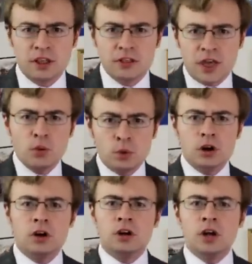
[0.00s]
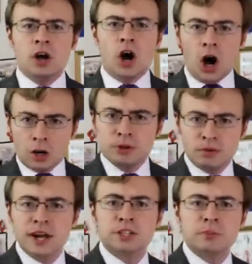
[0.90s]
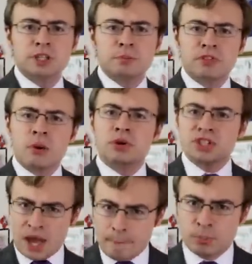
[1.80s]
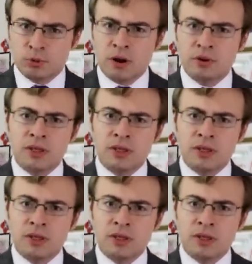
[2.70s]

They were army regiments, but they were temporary.